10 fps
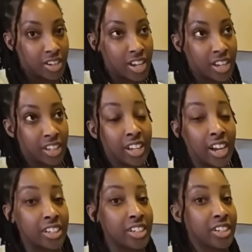and the
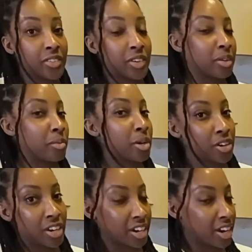idea of getting
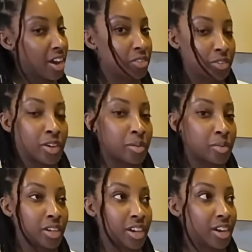married and having a
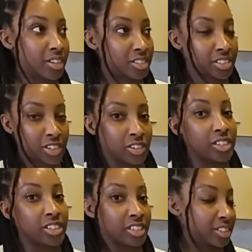family has
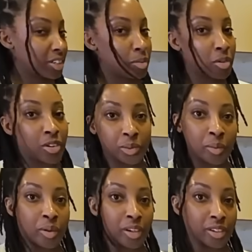certainly come across my
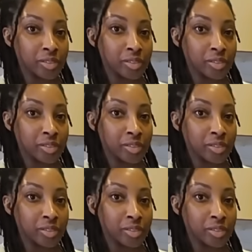mind.